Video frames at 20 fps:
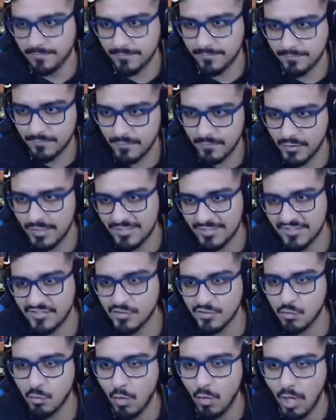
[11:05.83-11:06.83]
You got
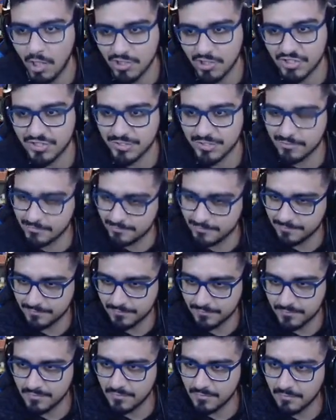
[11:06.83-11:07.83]
squashed.
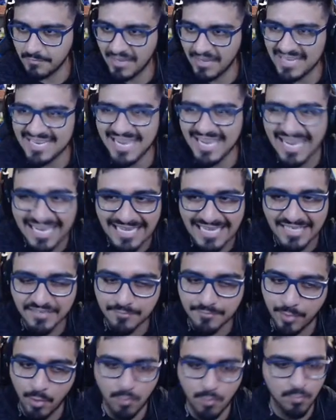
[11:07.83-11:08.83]
Pancaked, bro.